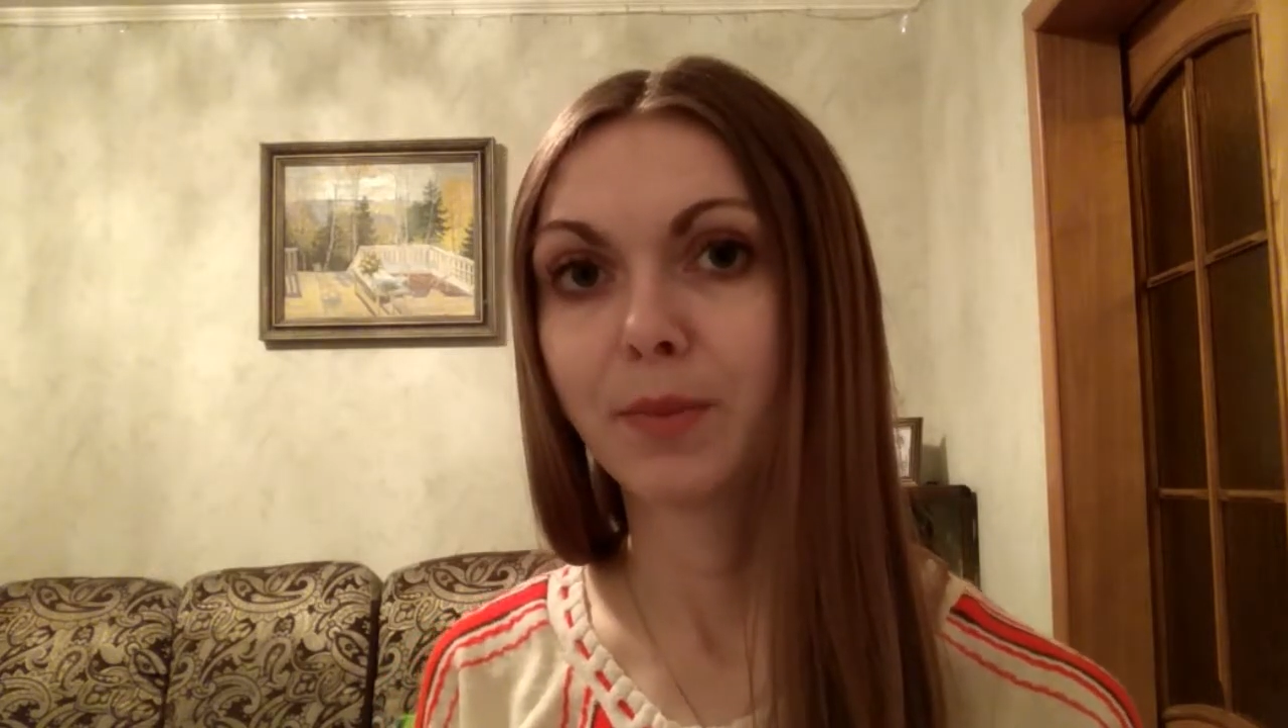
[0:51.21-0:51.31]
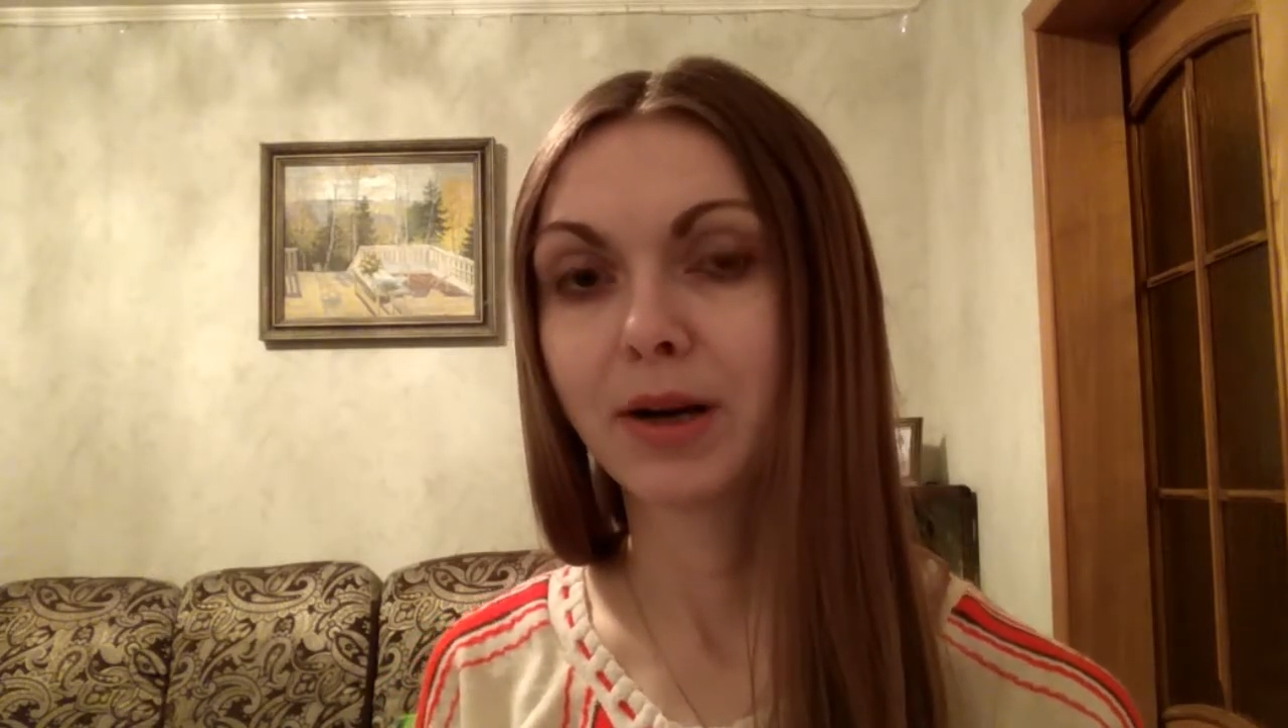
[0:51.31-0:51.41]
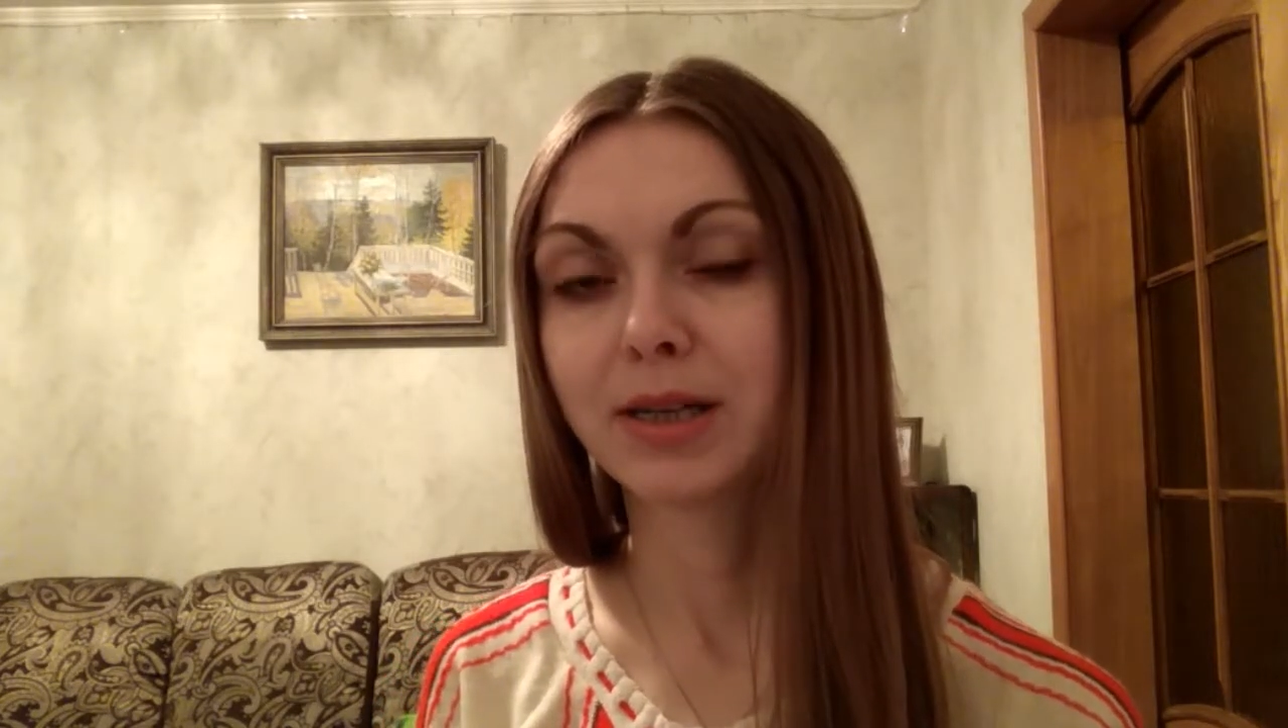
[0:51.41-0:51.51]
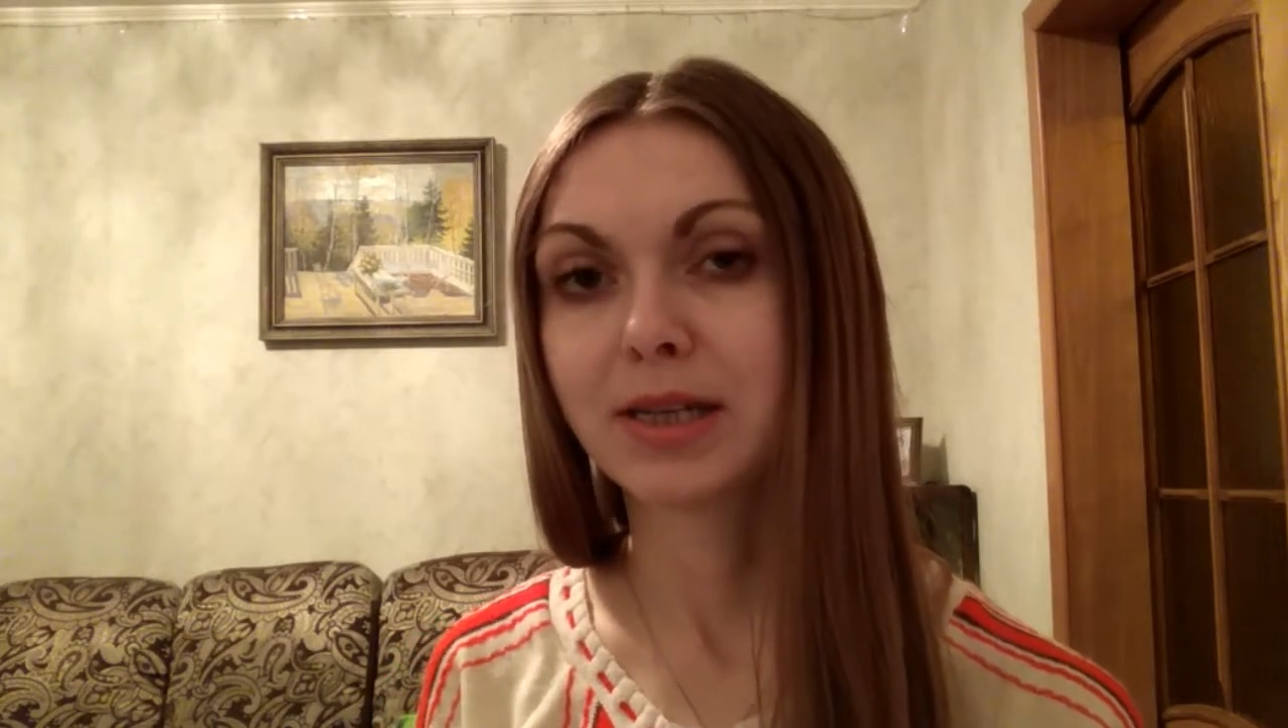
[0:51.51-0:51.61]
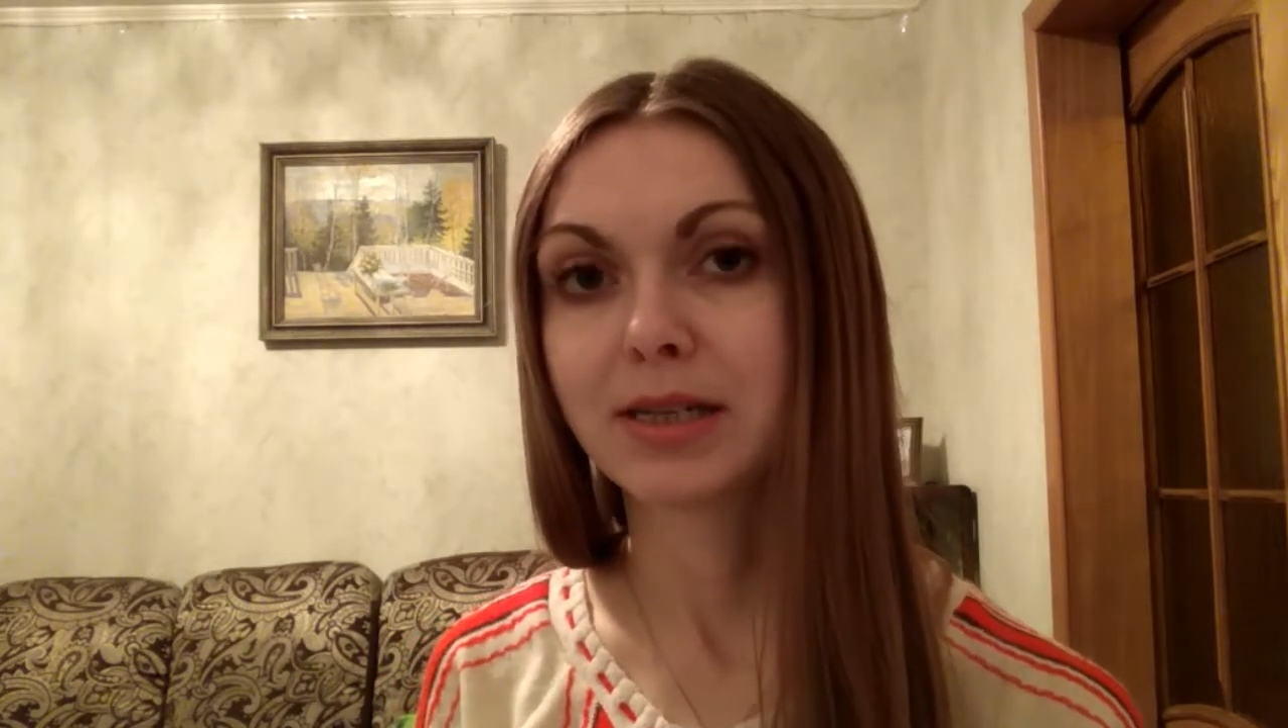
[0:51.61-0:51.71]

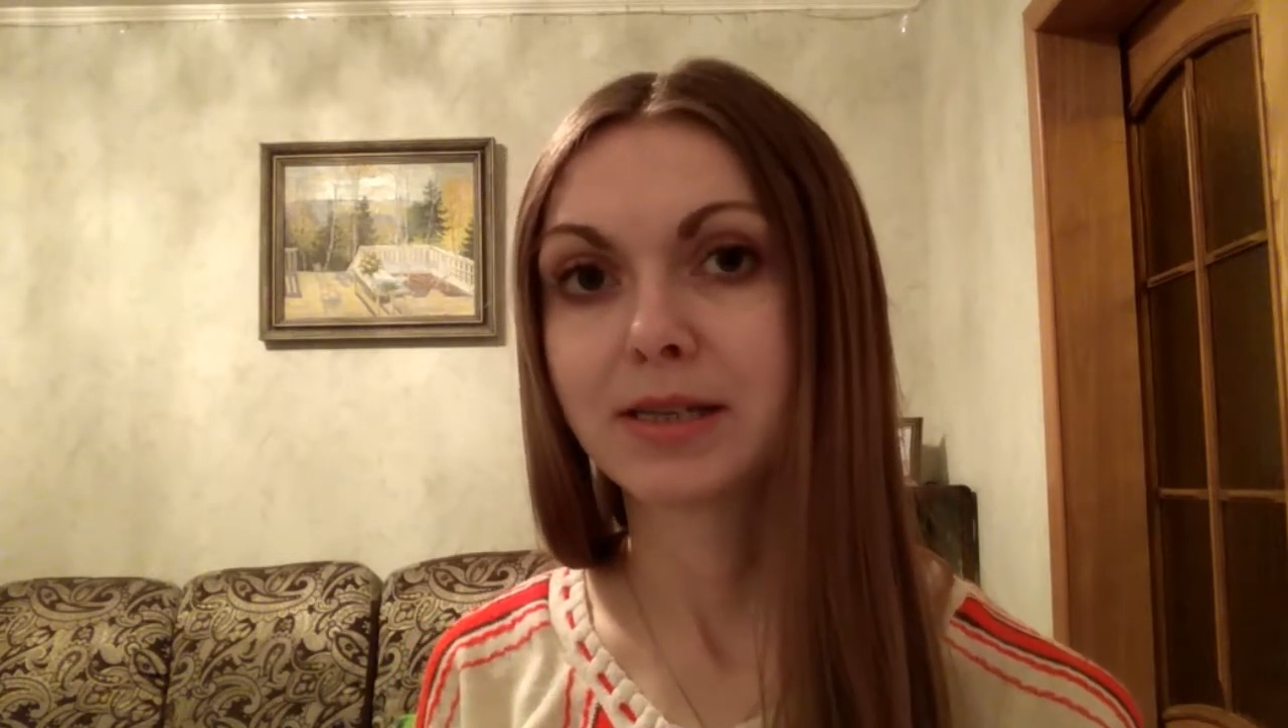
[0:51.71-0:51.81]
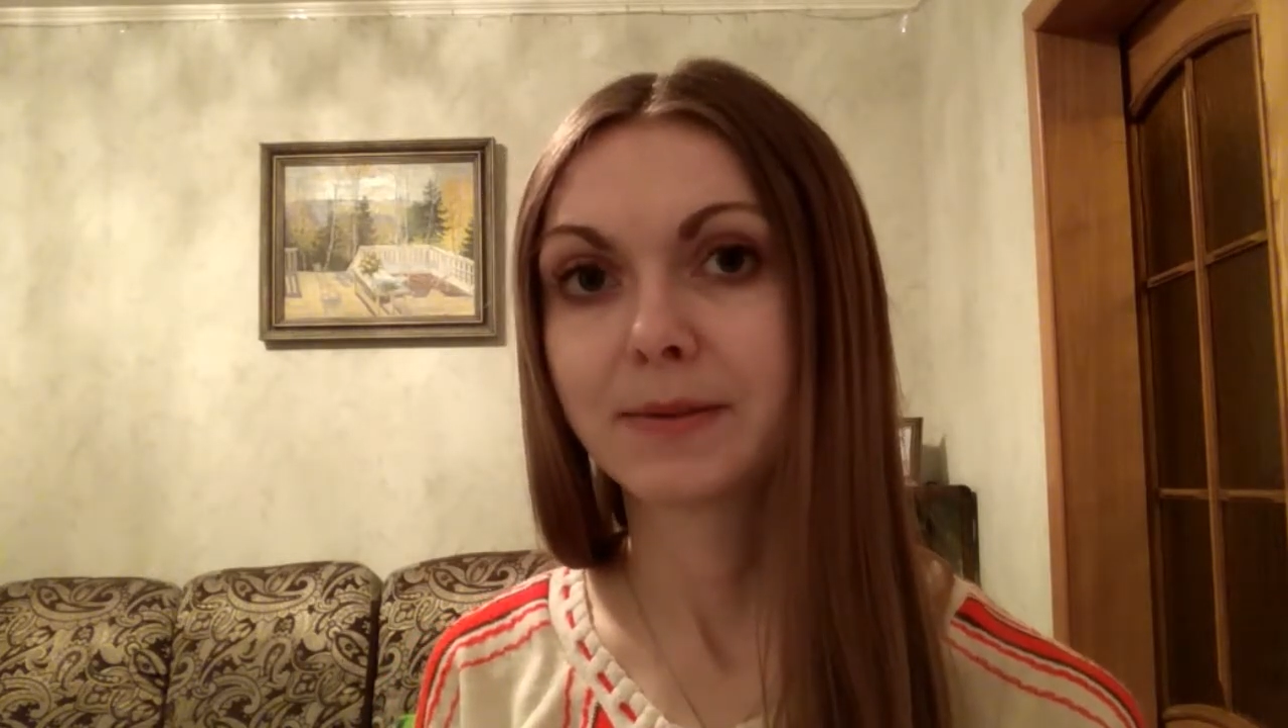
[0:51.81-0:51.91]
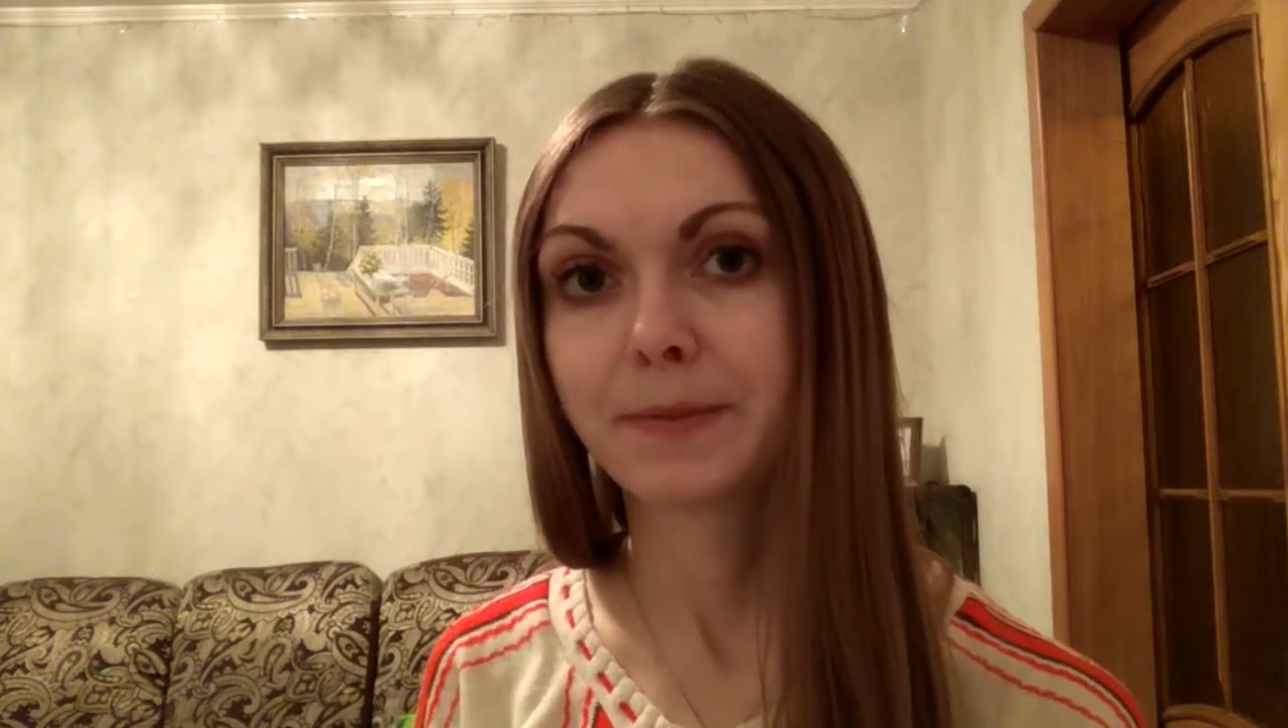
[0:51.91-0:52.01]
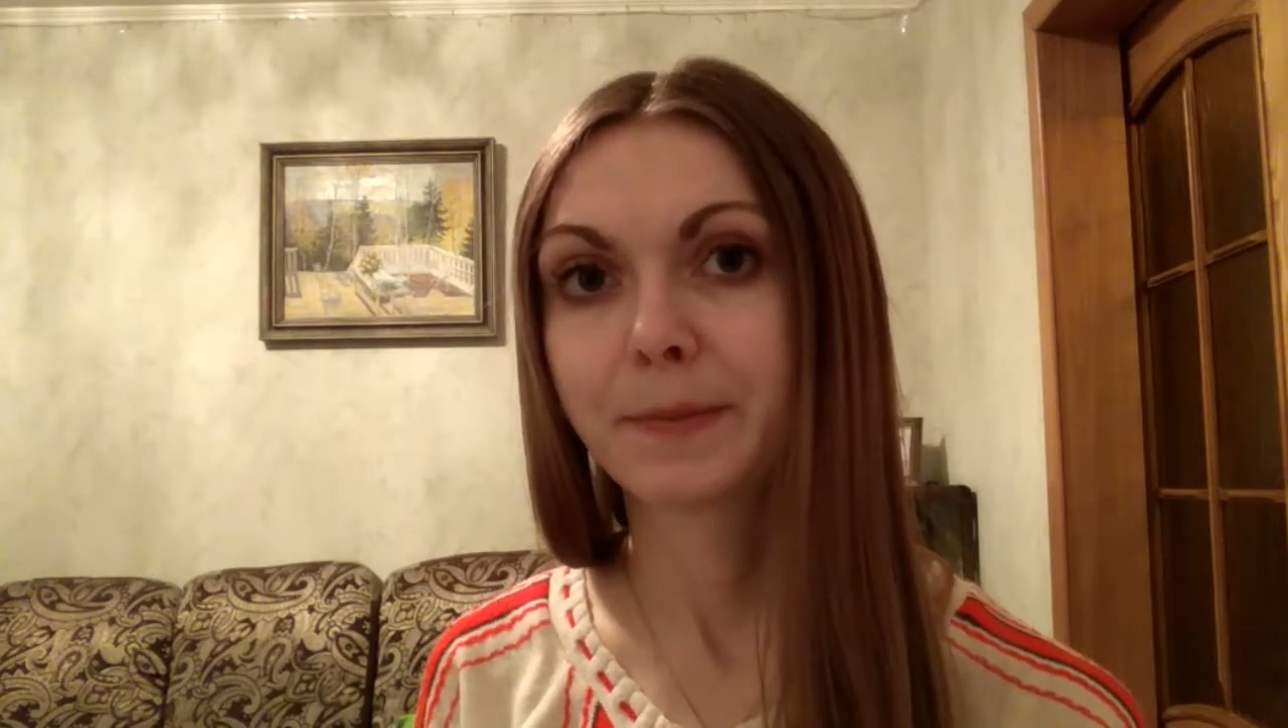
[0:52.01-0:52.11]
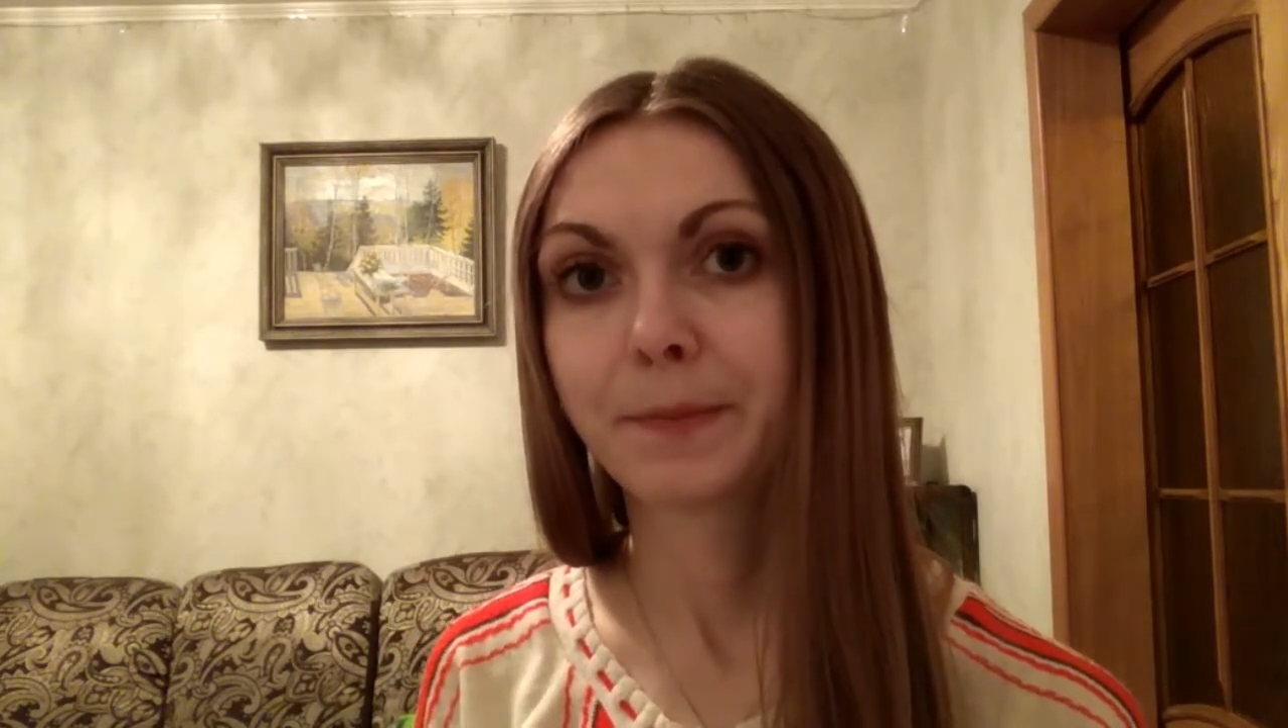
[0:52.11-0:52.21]
partners.